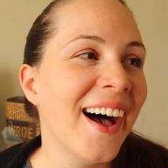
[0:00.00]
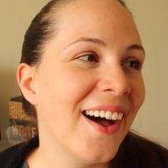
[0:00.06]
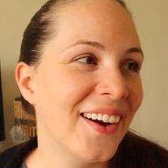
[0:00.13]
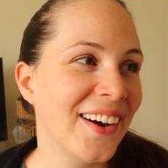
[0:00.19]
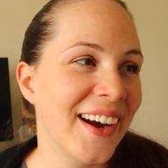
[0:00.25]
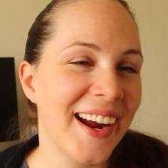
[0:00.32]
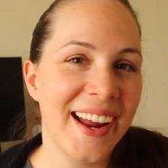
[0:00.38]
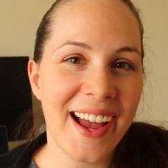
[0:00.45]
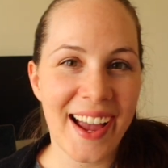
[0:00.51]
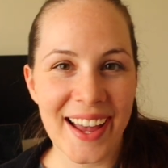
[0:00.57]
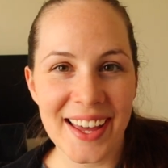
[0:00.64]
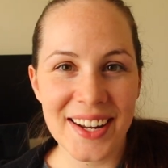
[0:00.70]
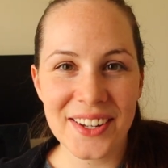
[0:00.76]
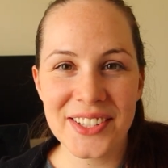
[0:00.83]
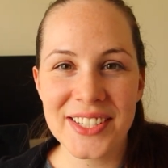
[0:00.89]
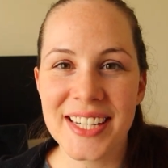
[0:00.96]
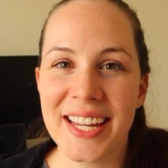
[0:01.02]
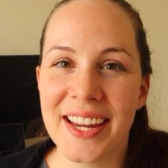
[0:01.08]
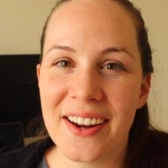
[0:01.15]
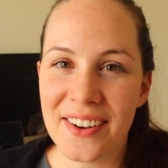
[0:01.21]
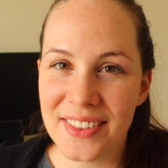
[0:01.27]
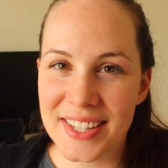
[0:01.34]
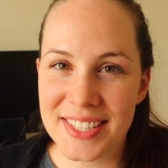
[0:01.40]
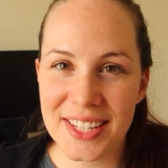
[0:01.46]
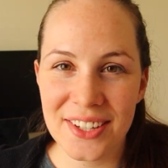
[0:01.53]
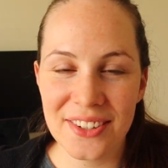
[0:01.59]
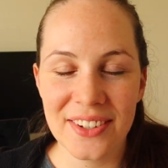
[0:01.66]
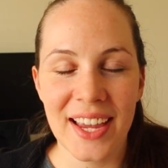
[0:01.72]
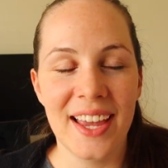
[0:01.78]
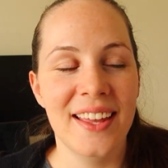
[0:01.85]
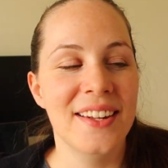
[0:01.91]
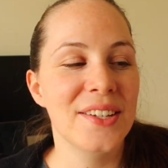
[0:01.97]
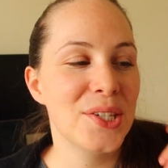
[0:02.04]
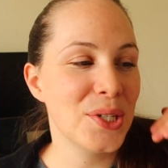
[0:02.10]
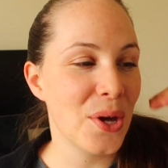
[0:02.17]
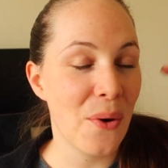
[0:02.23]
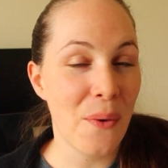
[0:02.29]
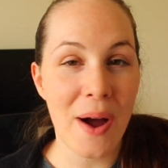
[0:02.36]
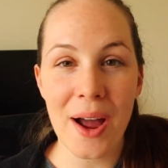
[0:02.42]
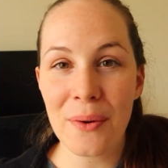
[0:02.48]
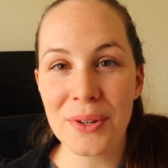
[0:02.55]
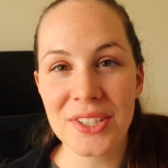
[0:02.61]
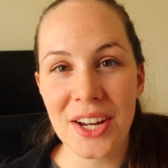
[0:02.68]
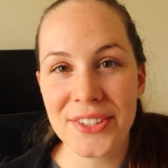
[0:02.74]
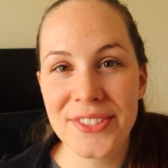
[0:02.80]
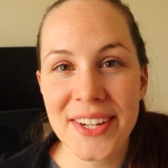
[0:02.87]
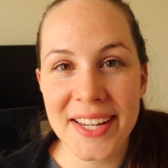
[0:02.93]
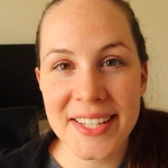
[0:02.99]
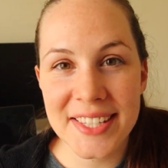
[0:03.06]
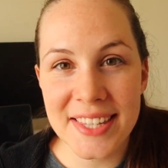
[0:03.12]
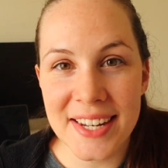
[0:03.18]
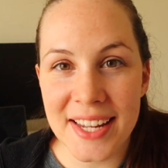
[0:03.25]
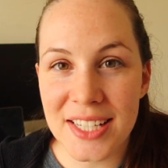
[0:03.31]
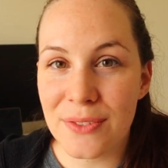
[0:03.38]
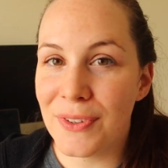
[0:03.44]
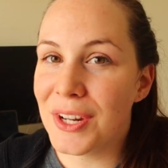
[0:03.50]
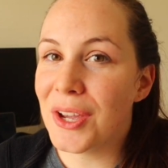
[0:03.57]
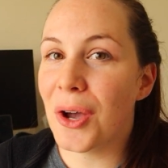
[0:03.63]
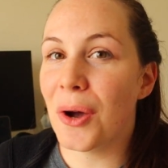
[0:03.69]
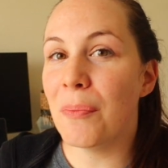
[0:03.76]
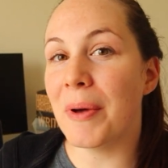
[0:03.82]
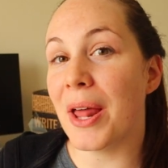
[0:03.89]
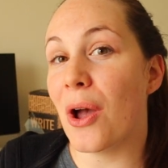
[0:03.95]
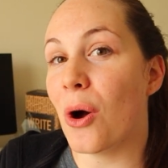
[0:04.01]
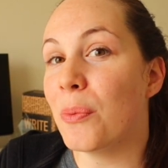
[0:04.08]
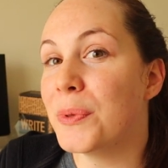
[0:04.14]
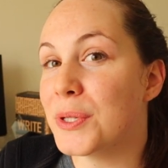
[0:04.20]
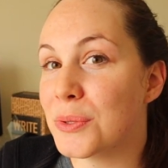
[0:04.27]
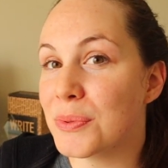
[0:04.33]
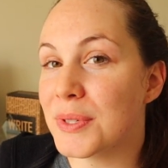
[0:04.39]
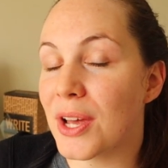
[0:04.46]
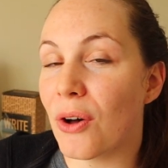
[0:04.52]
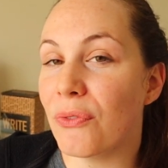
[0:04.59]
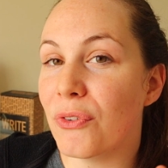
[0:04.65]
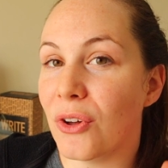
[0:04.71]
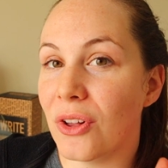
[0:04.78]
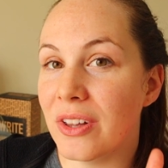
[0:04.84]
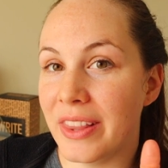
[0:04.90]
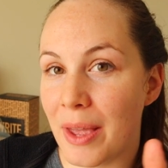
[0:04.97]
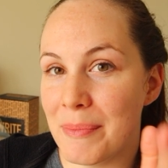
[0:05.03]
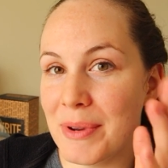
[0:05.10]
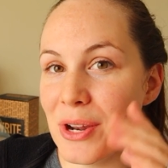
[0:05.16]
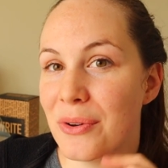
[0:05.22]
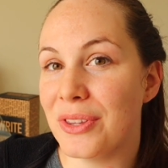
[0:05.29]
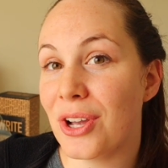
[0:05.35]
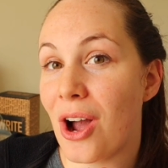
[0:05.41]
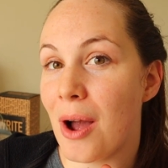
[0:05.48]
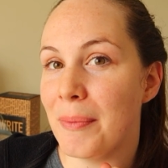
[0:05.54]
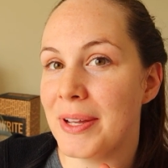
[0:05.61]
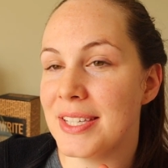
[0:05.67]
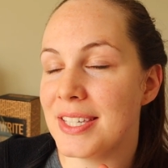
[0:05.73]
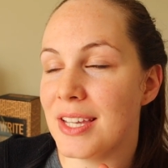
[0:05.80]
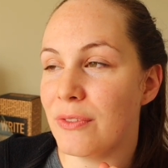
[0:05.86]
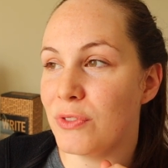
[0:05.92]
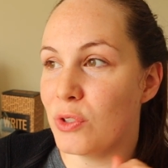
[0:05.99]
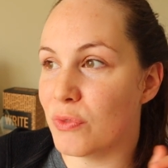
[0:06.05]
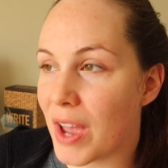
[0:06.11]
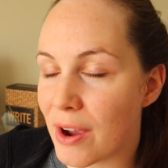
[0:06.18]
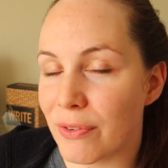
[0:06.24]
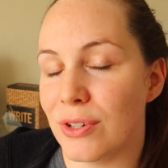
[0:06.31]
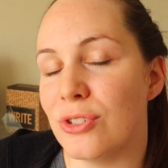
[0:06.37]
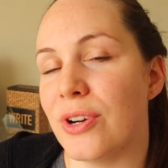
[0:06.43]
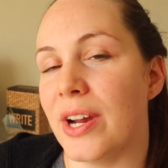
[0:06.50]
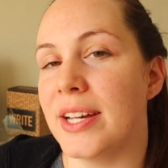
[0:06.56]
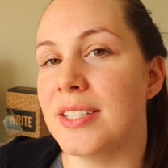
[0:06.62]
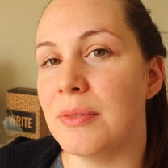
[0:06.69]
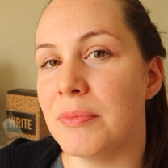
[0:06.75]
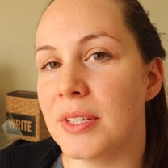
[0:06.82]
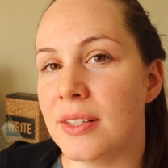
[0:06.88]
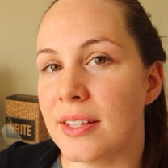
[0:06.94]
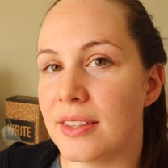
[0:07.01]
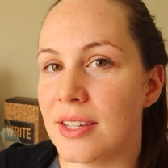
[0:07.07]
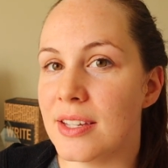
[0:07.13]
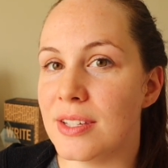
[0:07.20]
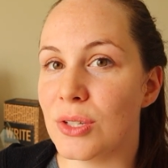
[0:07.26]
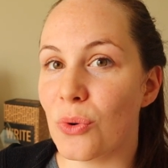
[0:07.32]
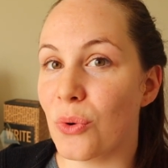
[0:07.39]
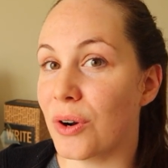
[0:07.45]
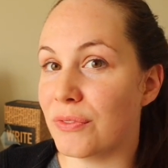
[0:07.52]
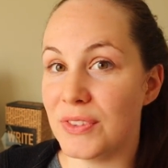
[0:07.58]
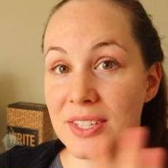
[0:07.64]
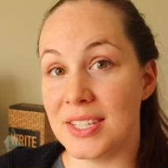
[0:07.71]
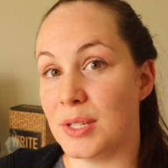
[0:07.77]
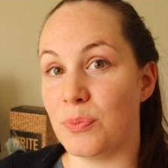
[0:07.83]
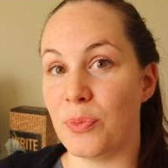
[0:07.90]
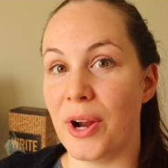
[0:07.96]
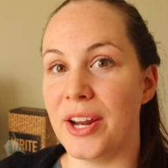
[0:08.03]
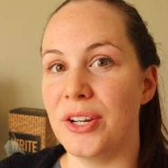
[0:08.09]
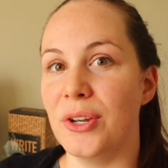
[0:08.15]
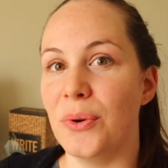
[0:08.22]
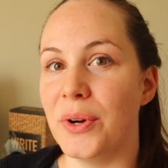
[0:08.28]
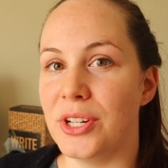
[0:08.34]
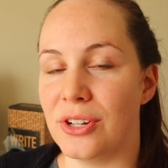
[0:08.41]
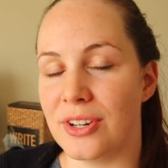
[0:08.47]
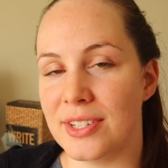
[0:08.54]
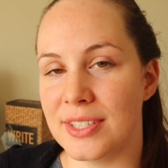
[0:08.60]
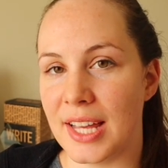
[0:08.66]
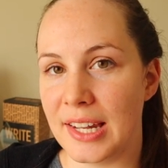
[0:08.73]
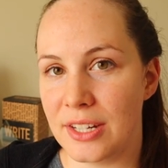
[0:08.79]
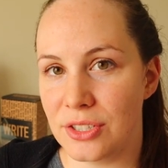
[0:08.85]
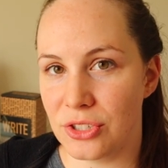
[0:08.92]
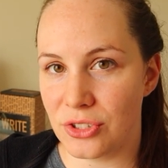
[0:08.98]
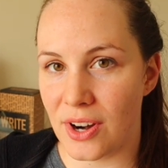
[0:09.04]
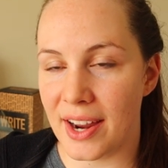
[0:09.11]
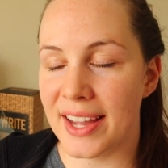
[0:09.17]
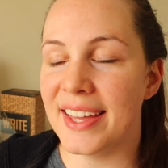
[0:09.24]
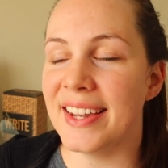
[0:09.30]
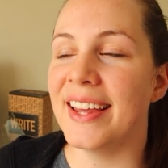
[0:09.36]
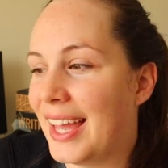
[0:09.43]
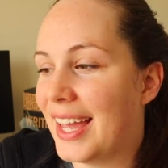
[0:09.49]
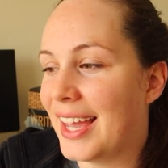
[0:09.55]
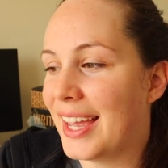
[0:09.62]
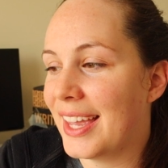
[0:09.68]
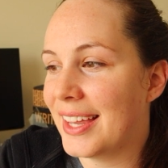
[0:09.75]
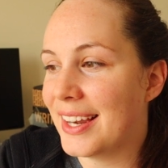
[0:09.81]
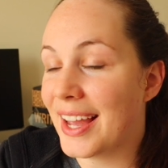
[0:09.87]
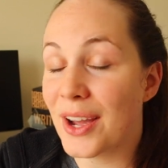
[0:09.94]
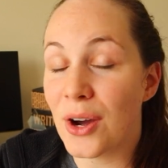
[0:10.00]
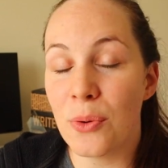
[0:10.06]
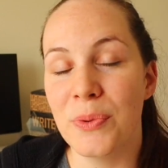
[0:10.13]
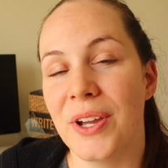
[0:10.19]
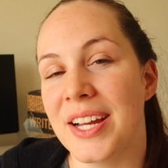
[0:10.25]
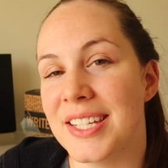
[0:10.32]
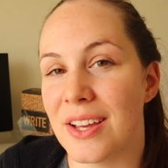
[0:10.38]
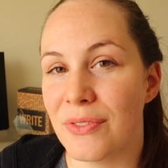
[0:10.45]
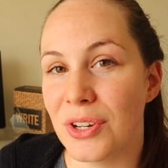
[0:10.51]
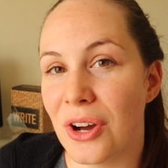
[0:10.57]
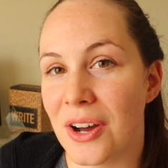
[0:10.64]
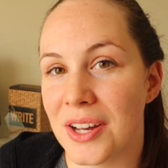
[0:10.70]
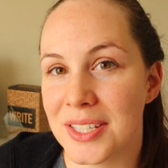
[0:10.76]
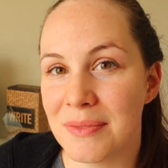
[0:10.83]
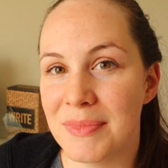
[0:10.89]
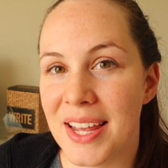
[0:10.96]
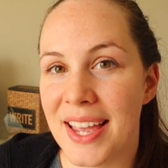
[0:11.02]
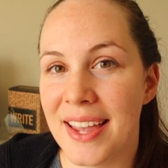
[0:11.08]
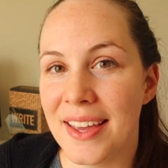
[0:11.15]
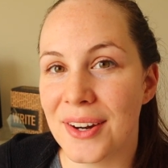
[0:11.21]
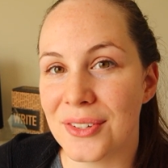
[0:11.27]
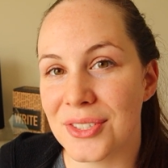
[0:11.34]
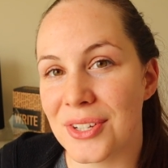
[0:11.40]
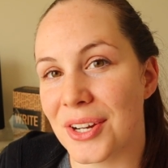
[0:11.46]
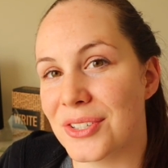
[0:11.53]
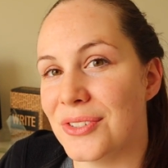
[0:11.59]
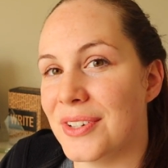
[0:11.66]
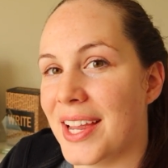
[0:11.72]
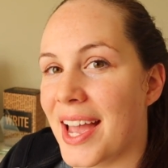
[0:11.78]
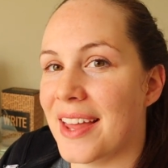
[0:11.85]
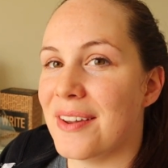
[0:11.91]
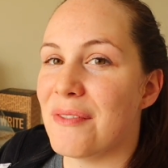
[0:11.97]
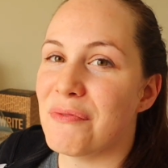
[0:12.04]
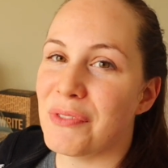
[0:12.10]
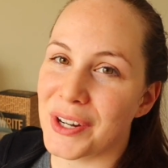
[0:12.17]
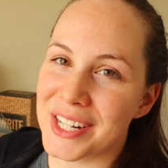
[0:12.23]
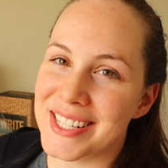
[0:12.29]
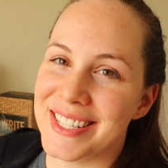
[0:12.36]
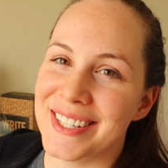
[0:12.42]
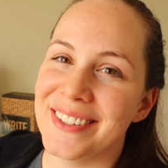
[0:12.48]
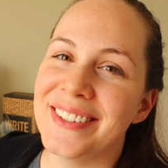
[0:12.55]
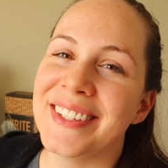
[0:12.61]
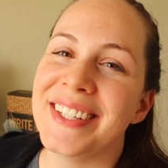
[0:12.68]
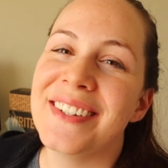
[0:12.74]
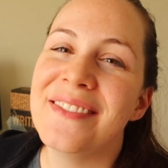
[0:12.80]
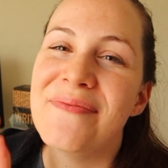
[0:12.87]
All right, I gotta go take care of this cute kid. So I will talk to you guys in the next video, but I hope this was helpful. Let me know in the comments if you've ever tried something like this or if this is brand new and you're excited to try it. And I hope you guys have an awesome day and I'll talk to you again very very soon.